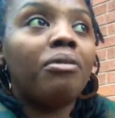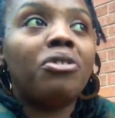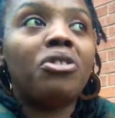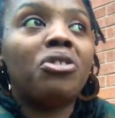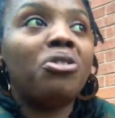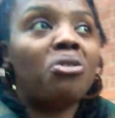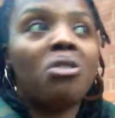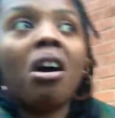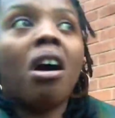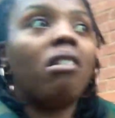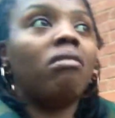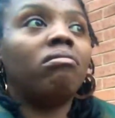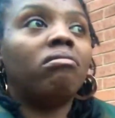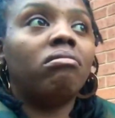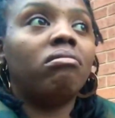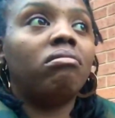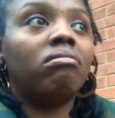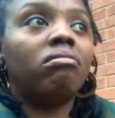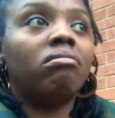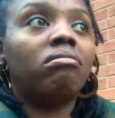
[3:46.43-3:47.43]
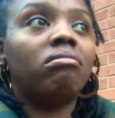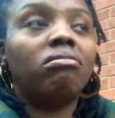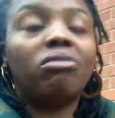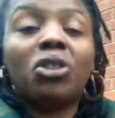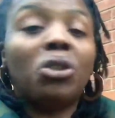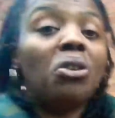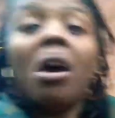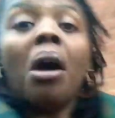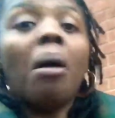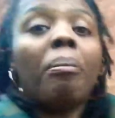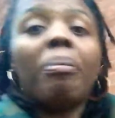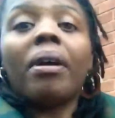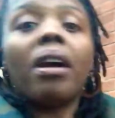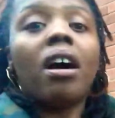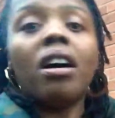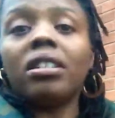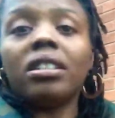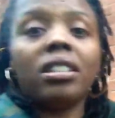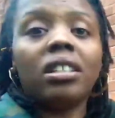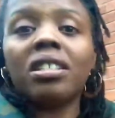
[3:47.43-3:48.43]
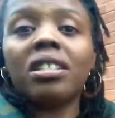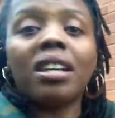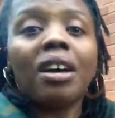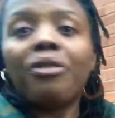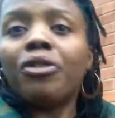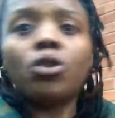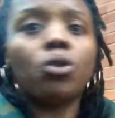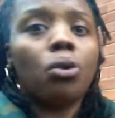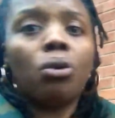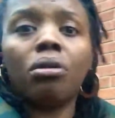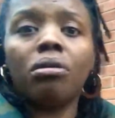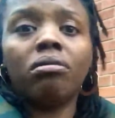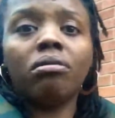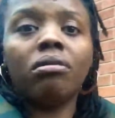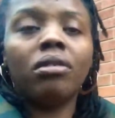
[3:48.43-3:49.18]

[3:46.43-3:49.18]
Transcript: Do not be hard on yourself at all.